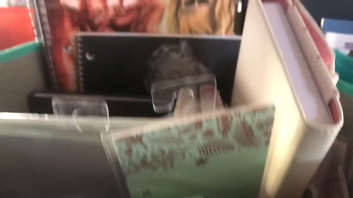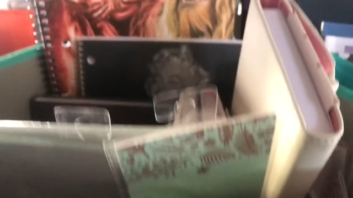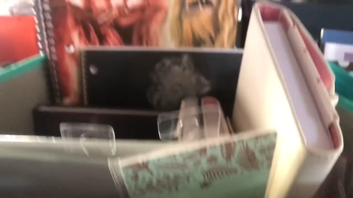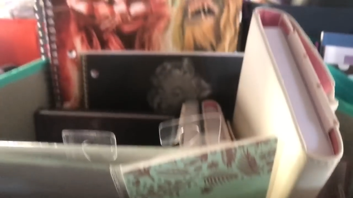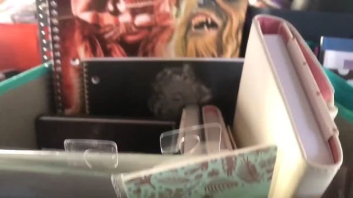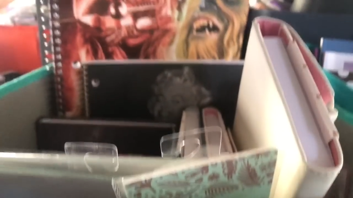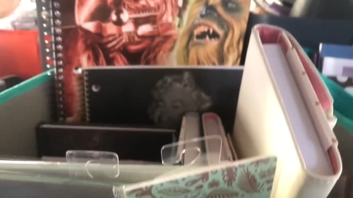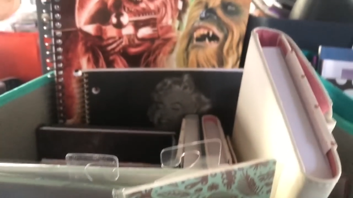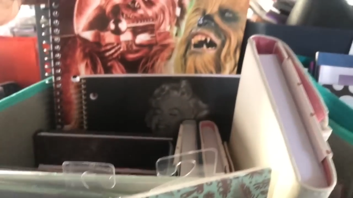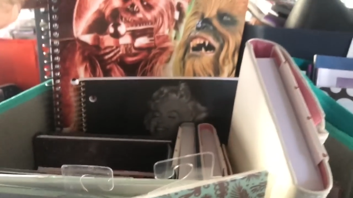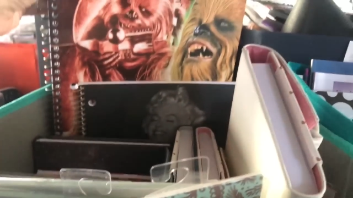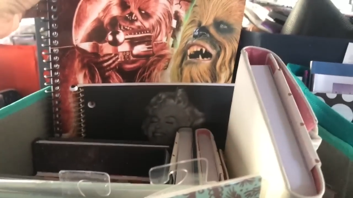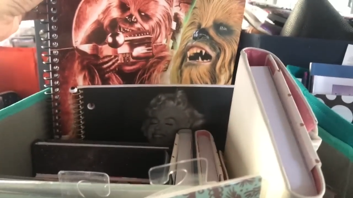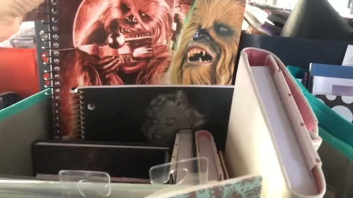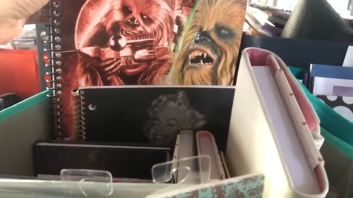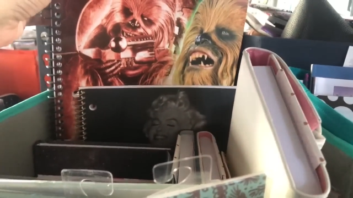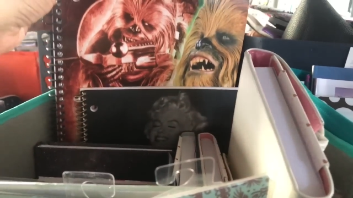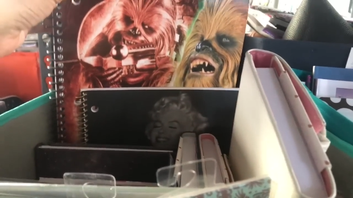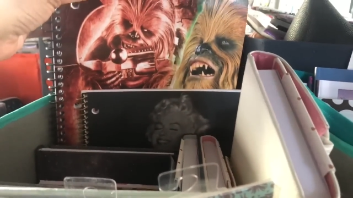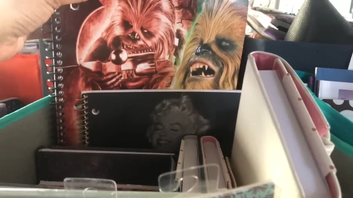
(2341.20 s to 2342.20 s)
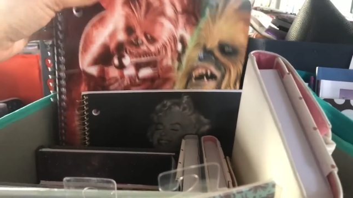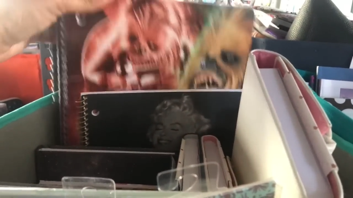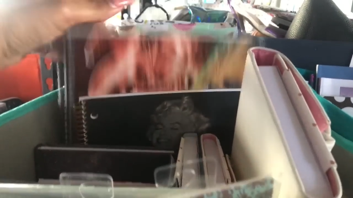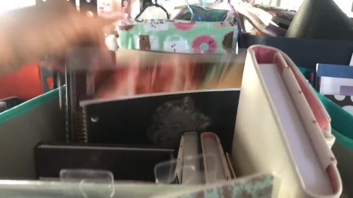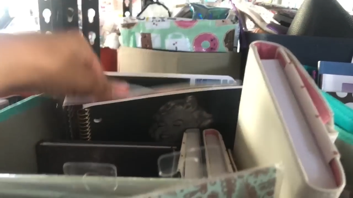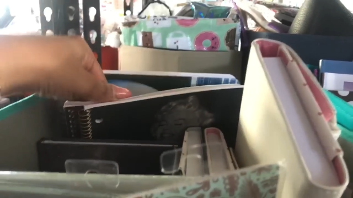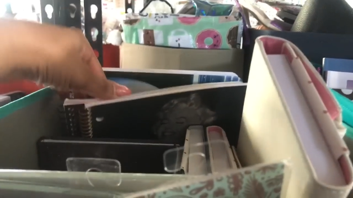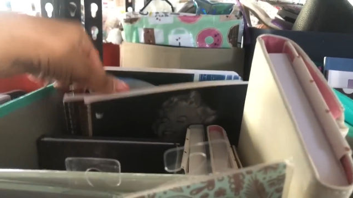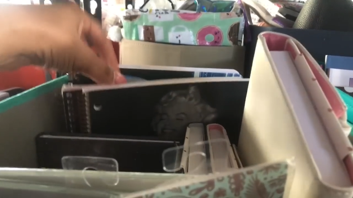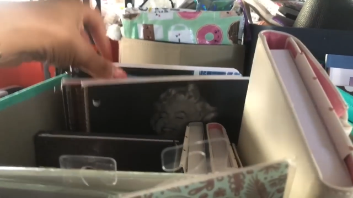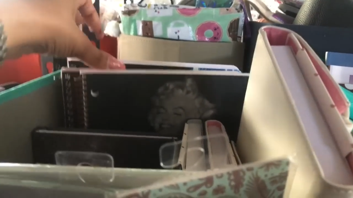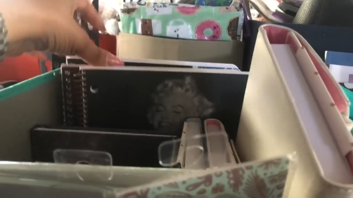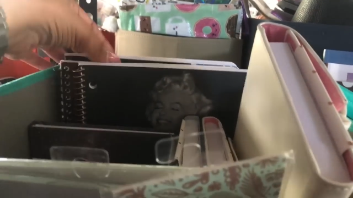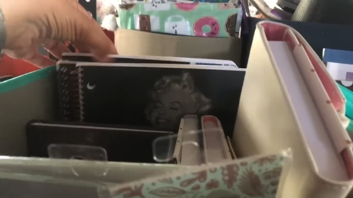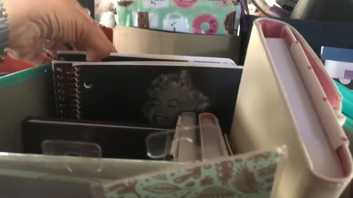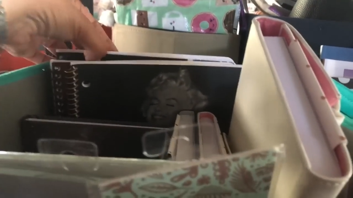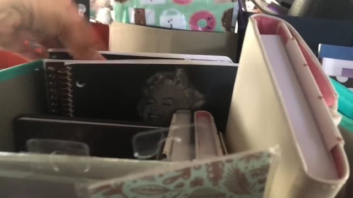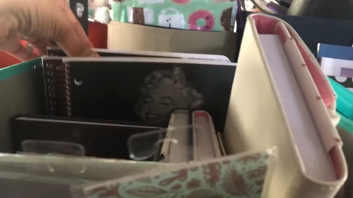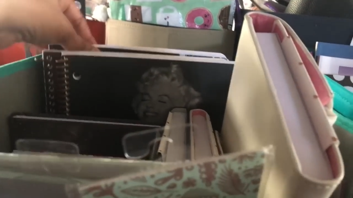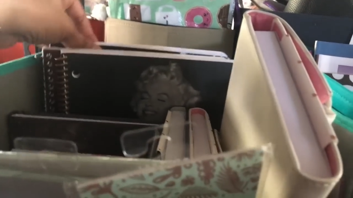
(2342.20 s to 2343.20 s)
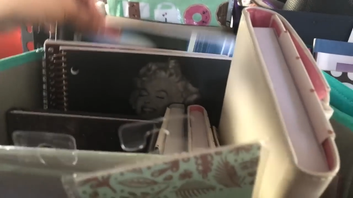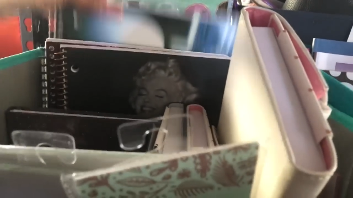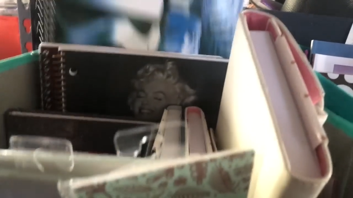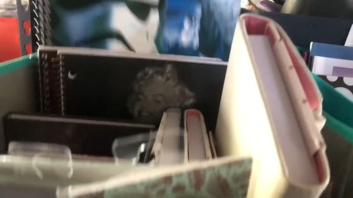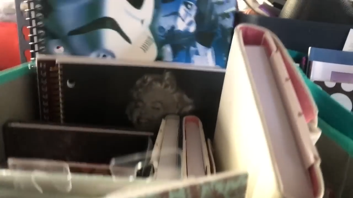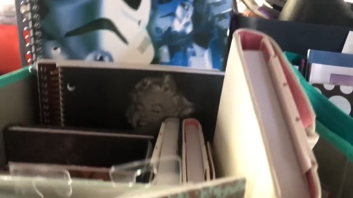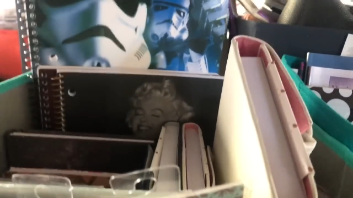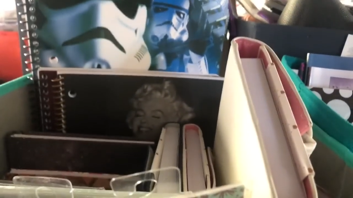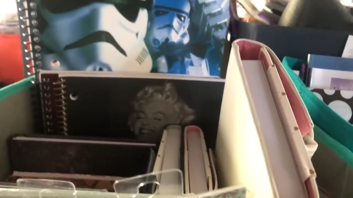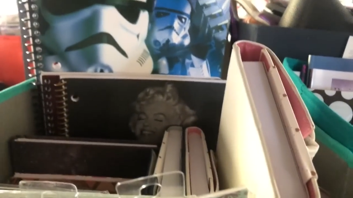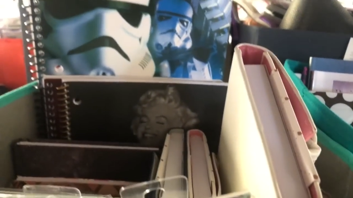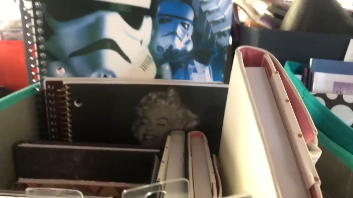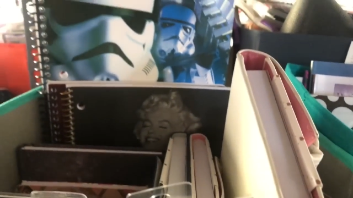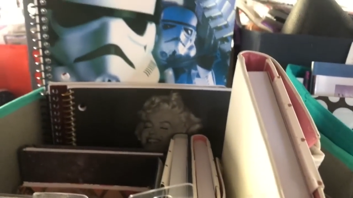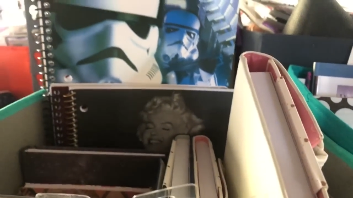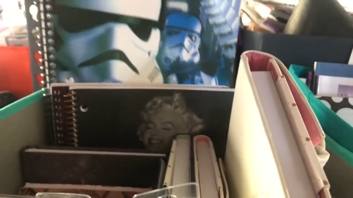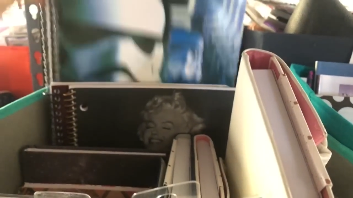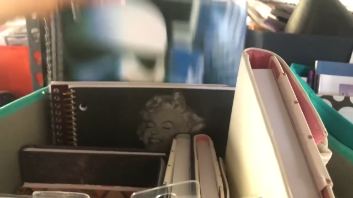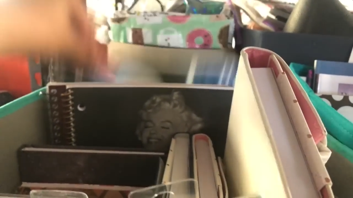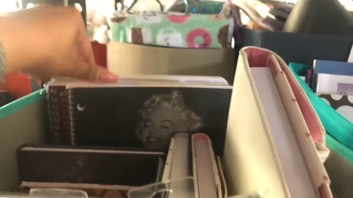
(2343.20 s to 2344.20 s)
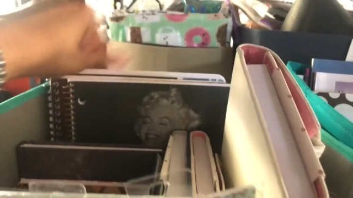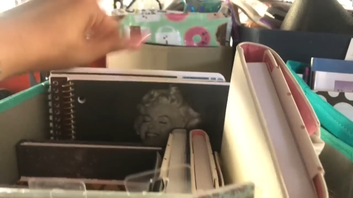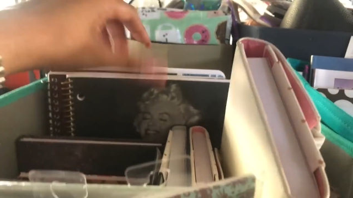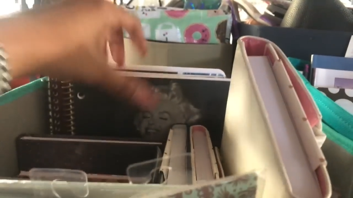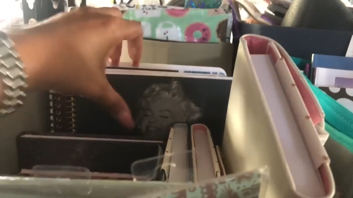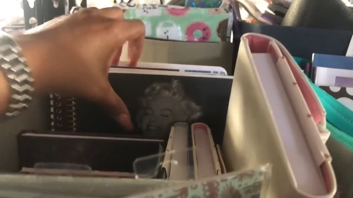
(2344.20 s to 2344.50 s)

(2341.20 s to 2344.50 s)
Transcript: (no speaker visible)